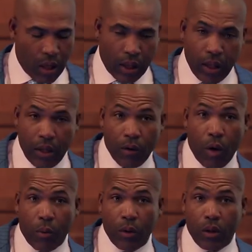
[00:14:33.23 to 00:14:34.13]
I couldn't even
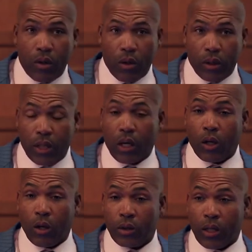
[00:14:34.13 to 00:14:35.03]
open the door. That's how
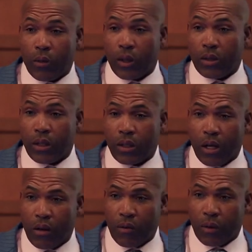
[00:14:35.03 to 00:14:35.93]
close I was to the
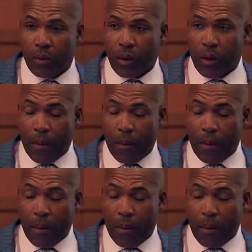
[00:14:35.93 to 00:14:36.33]
telephone pole.